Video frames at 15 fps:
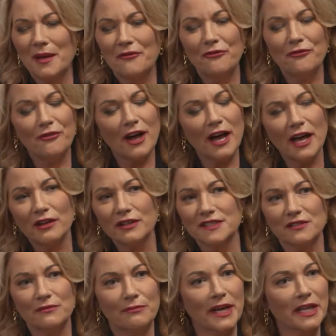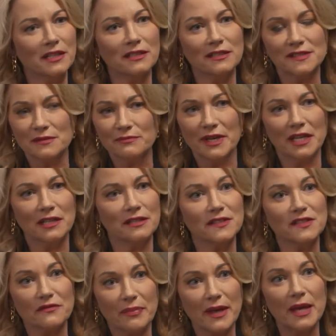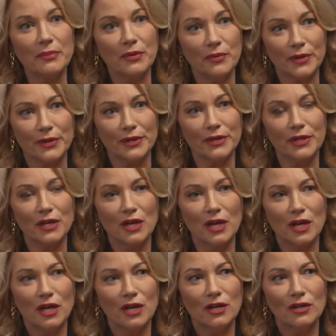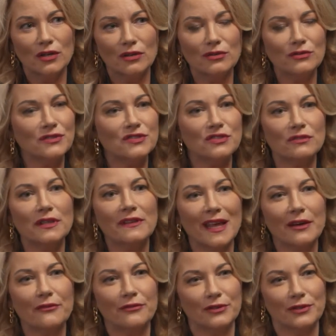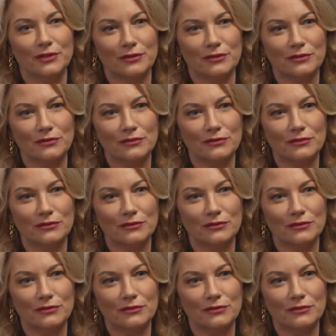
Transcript: files and bundles of paperwork. Who's doing that for you?